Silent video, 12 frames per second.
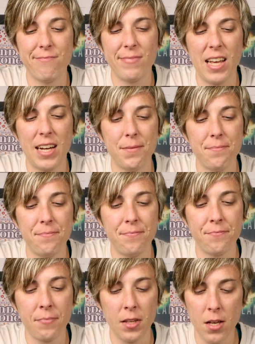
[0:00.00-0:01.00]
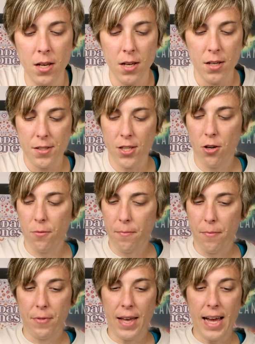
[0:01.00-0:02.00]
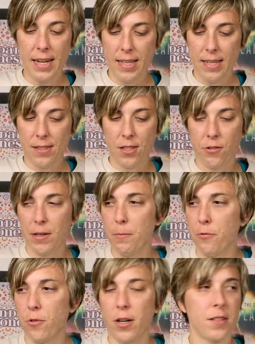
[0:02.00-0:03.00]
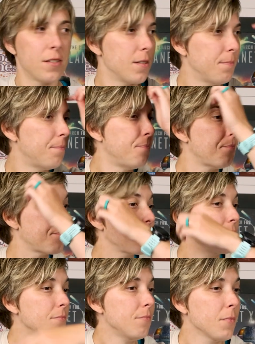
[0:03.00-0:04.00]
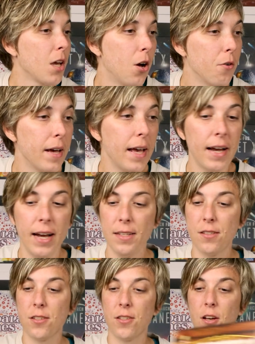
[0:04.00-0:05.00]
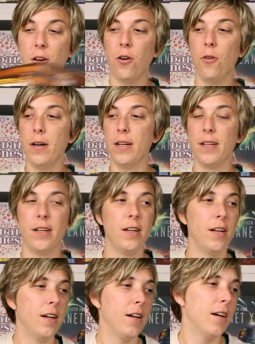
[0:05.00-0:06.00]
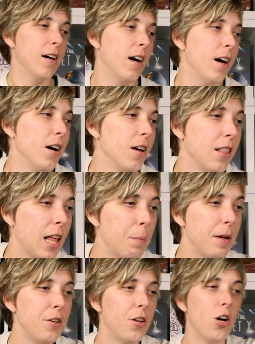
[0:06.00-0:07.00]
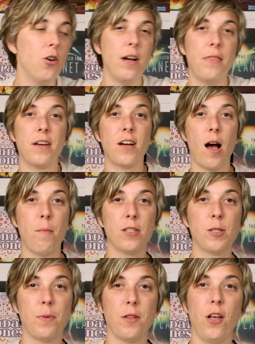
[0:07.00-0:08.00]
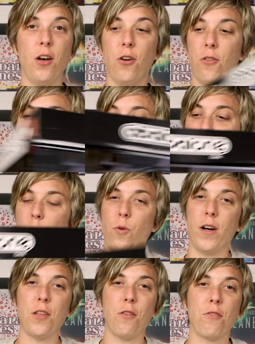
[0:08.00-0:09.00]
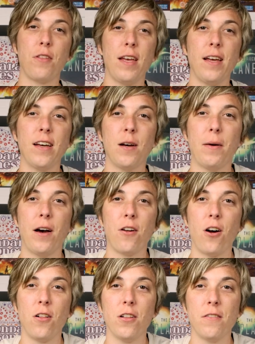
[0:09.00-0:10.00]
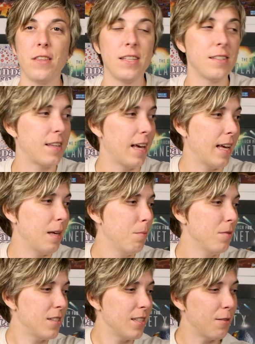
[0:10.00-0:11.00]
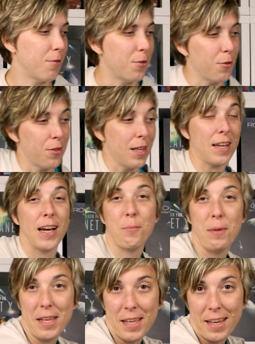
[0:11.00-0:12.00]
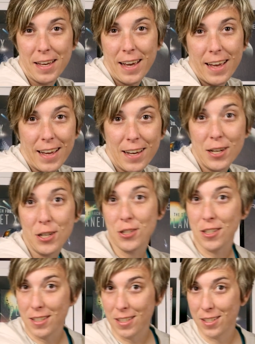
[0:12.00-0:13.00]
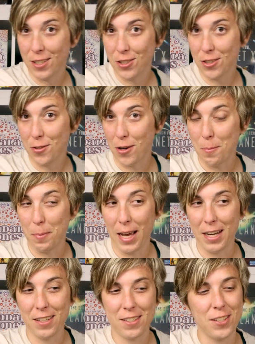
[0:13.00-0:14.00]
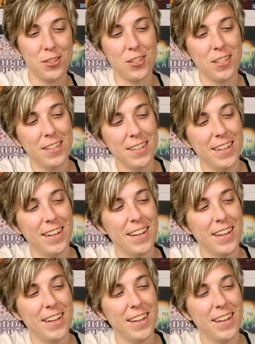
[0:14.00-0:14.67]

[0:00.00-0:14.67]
Yeah. So that is the Grim Forest. Okay, guys. So let me know in the comments below what you think about all of these games. If you think I'm making a good decision or a bad decision,